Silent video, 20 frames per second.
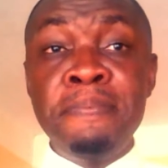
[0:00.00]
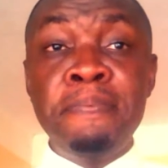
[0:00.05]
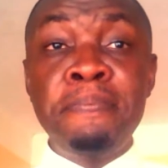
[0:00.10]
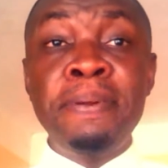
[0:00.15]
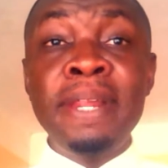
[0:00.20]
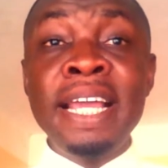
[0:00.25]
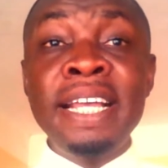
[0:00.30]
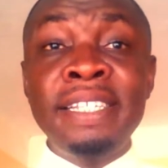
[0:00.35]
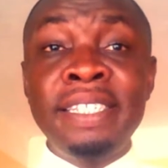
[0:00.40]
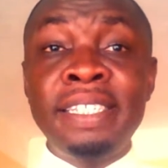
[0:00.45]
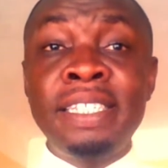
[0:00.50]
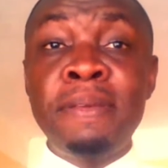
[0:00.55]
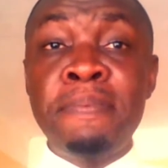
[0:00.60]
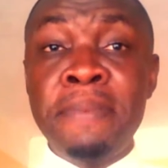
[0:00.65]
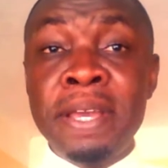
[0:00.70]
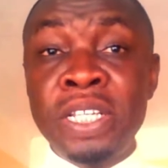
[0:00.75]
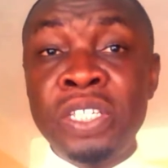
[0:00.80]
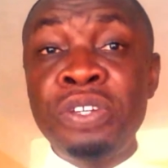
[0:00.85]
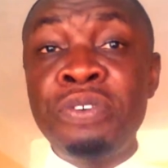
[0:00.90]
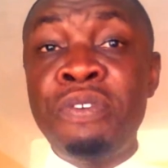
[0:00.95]
plays a
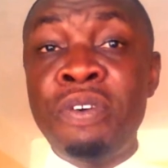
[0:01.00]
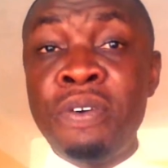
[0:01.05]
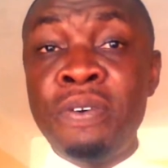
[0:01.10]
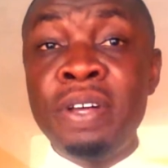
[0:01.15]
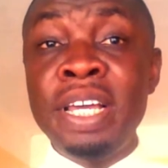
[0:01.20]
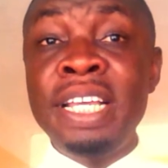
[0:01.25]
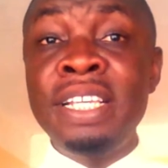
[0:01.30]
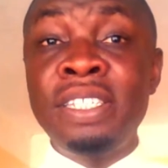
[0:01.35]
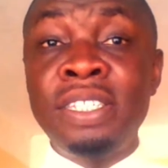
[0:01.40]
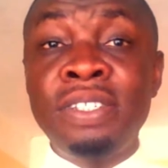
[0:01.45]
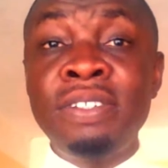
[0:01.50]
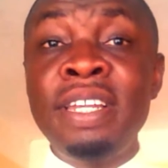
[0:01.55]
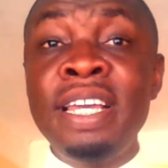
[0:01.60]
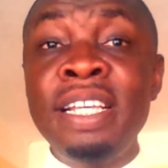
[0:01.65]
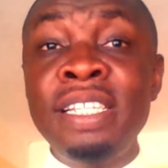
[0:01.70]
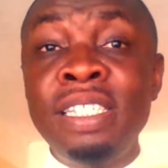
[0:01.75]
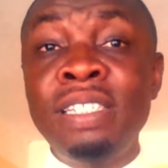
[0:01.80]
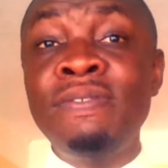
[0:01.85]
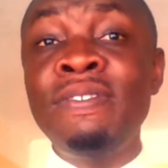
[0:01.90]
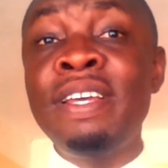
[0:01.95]
major role in
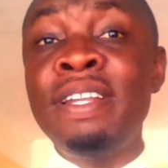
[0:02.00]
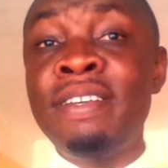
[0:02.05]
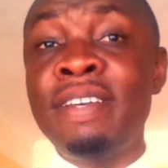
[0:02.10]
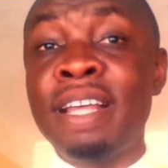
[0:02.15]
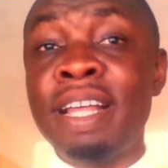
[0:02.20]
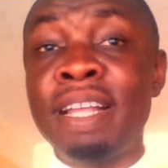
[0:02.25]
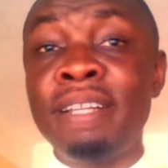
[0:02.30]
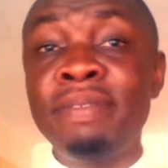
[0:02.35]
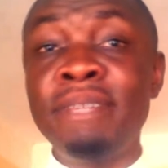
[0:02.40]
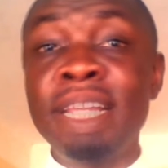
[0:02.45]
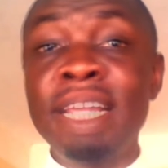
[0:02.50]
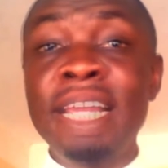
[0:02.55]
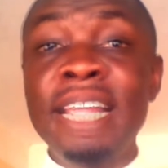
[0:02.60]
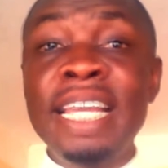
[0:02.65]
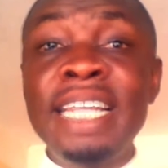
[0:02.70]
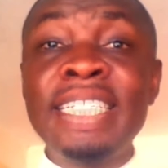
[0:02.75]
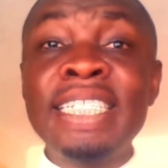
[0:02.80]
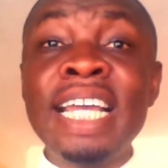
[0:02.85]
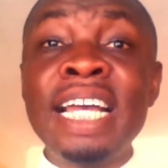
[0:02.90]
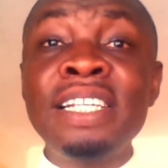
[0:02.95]
students' failure.
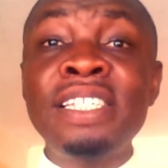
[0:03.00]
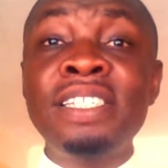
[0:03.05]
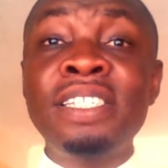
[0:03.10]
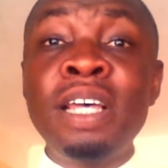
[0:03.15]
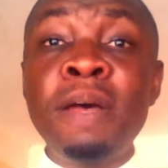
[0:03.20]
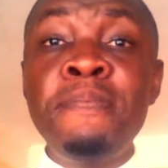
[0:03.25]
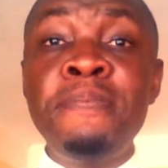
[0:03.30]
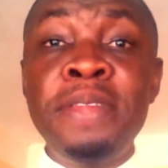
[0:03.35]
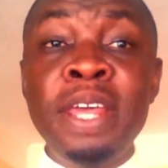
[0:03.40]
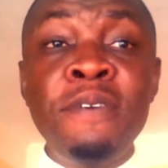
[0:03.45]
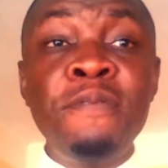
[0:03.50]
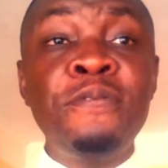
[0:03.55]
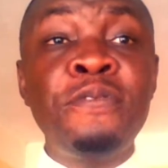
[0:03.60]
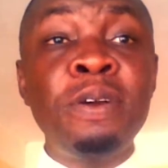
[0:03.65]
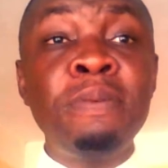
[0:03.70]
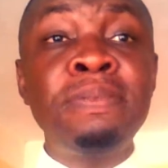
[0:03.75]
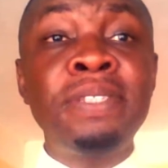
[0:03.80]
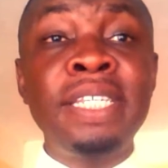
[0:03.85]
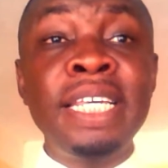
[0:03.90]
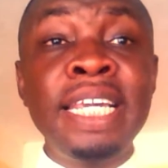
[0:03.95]
It can stop them
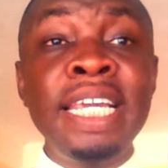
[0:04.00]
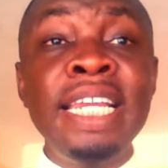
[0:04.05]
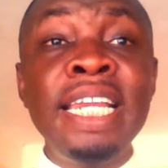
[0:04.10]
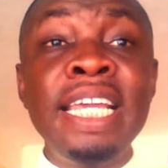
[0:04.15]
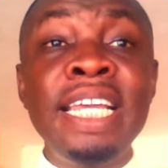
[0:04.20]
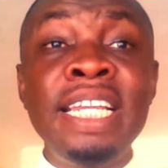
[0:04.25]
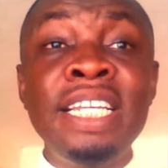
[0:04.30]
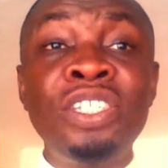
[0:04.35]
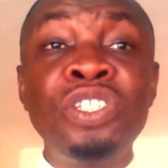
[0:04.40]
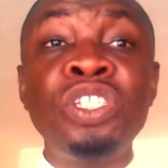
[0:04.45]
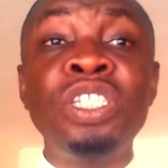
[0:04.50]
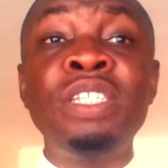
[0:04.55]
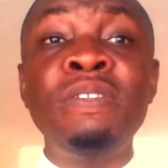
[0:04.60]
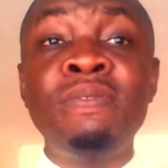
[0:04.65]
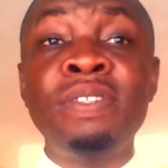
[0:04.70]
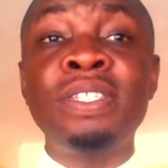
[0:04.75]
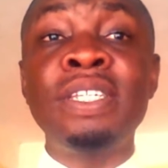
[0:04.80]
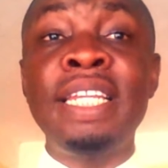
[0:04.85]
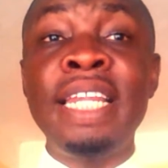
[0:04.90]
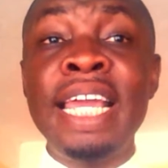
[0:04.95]
from taking
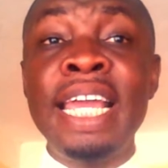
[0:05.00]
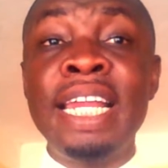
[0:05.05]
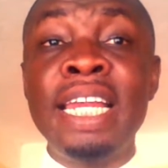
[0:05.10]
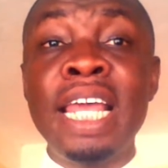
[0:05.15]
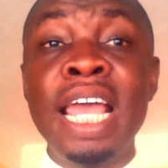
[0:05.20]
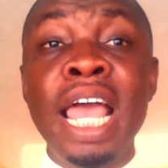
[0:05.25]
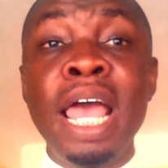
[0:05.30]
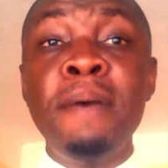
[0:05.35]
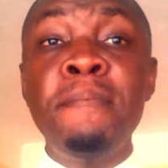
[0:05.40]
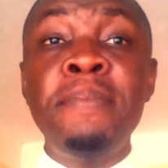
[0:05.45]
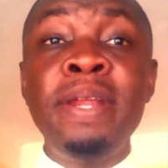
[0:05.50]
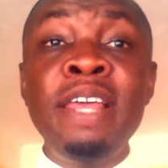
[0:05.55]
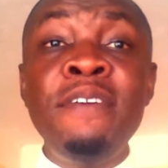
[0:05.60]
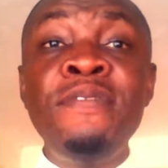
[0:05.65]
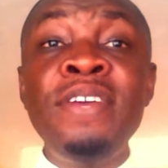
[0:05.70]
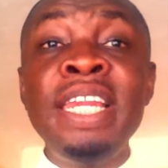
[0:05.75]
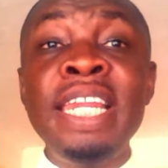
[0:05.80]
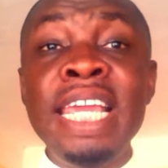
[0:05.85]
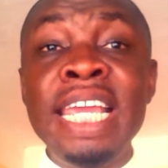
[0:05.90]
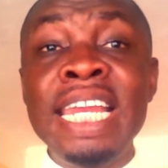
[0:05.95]
initiative to learn,
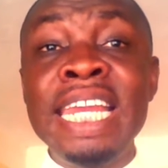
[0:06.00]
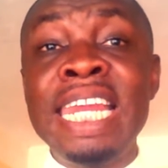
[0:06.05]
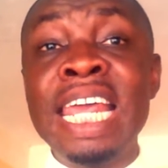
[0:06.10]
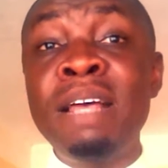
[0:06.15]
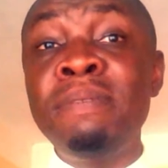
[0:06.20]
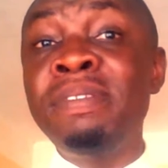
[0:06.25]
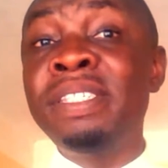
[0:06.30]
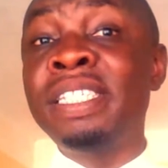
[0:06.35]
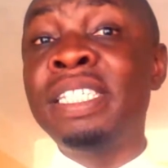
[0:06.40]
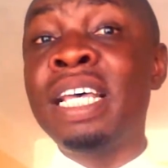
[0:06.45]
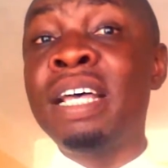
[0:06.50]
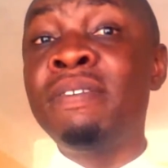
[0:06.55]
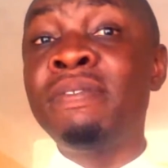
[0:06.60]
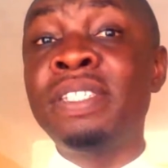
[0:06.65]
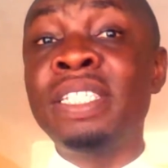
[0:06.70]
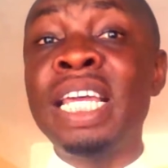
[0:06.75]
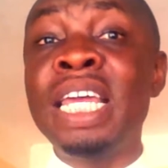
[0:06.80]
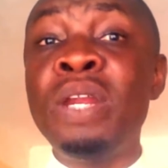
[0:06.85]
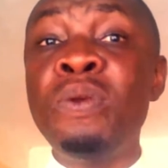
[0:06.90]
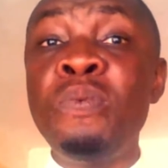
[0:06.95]
believing in
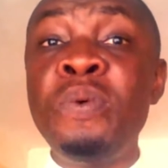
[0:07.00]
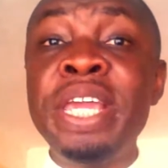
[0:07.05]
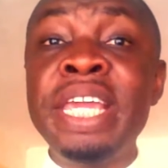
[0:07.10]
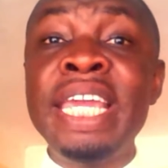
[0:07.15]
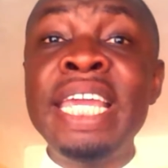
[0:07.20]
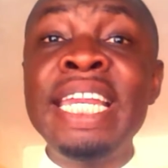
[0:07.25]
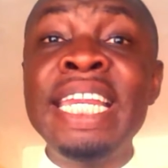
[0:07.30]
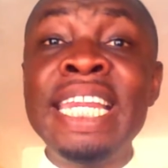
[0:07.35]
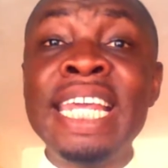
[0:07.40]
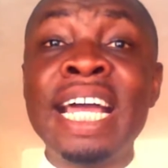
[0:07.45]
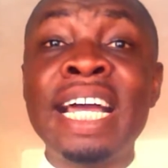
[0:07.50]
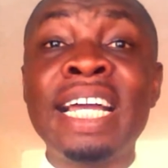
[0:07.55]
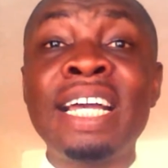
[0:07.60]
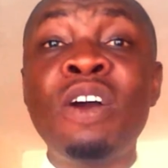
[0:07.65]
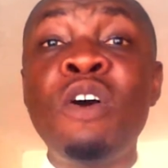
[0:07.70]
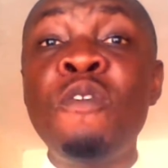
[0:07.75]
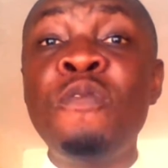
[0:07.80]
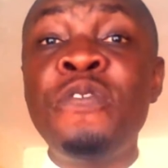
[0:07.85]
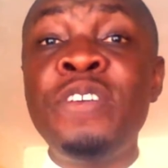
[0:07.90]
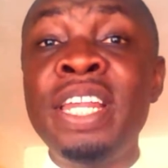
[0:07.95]
themselves, and weaken their
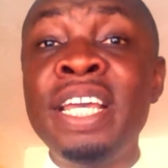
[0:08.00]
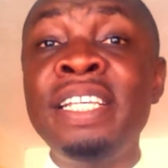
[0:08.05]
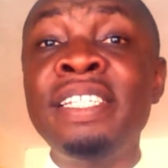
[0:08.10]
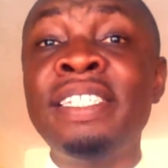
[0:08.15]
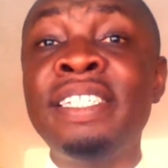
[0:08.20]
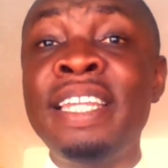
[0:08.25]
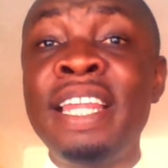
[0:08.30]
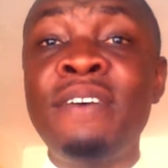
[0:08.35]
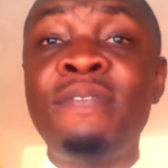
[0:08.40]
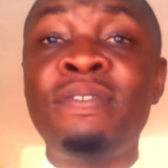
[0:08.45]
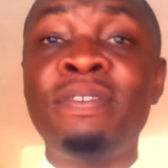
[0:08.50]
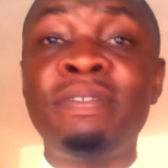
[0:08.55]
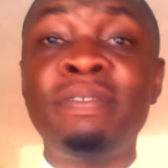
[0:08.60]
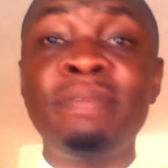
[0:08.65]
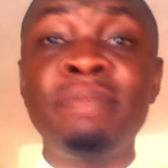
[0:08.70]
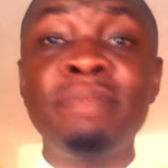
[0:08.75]
confidence level.